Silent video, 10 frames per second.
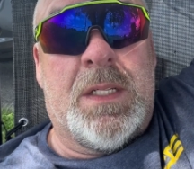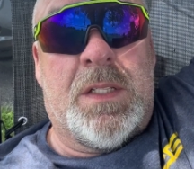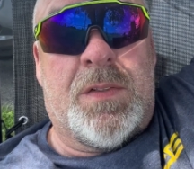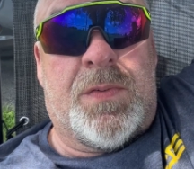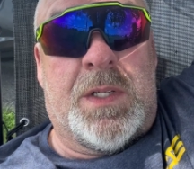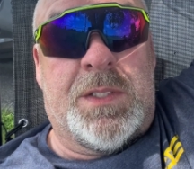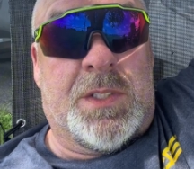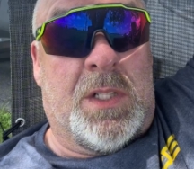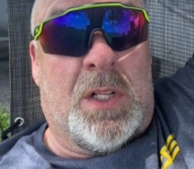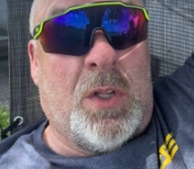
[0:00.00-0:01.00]
The fun is
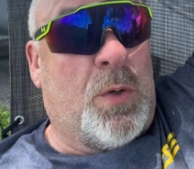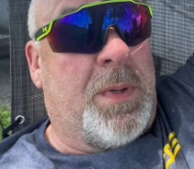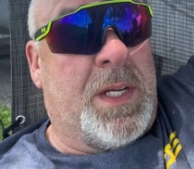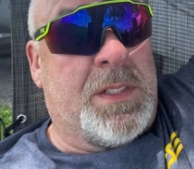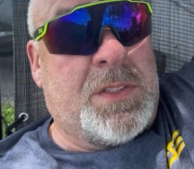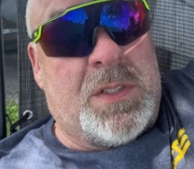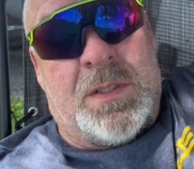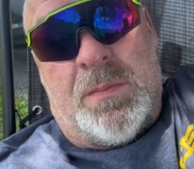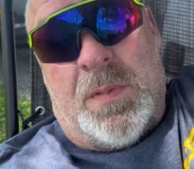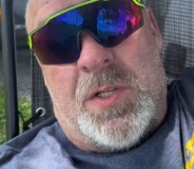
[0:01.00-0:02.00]
on the low bands.
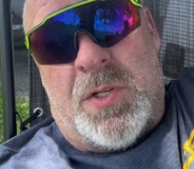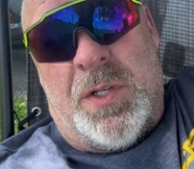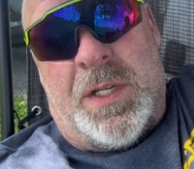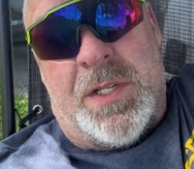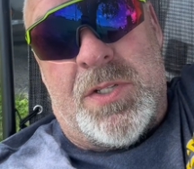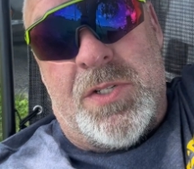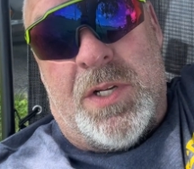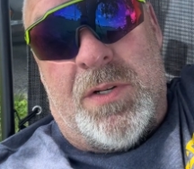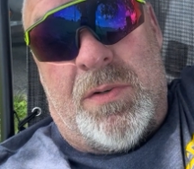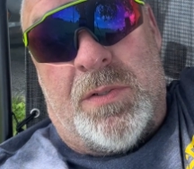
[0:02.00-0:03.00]
Make sure you get your
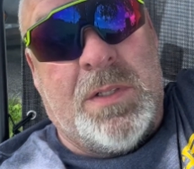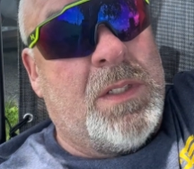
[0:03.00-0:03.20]
general